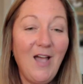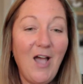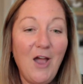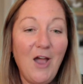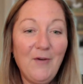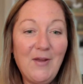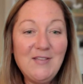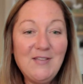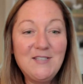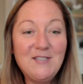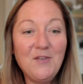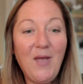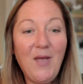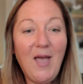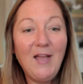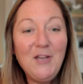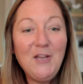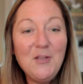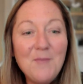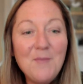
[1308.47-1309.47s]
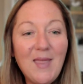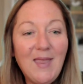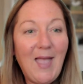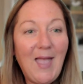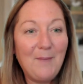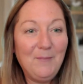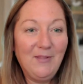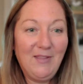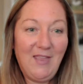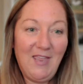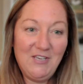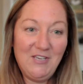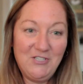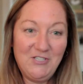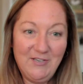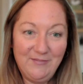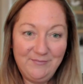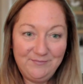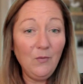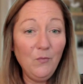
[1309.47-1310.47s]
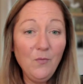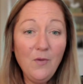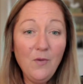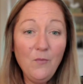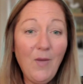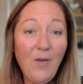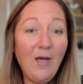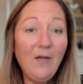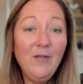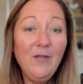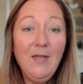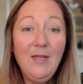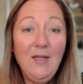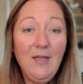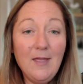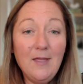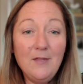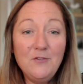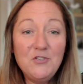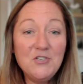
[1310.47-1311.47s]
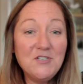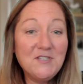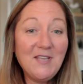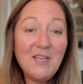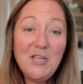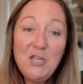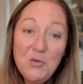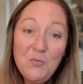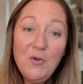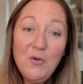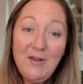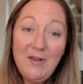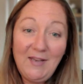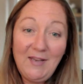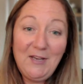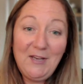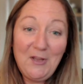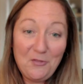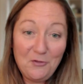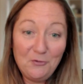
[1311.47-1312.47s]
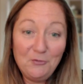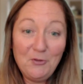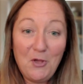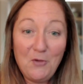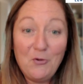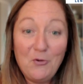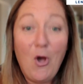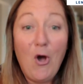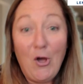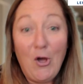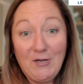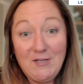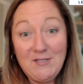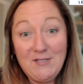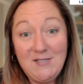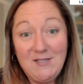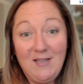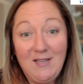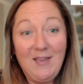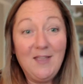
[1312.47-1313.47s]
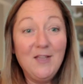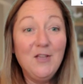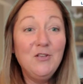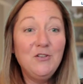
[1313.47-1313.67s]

All right, so how do you make application? Well, just like you would any other loan, honestly.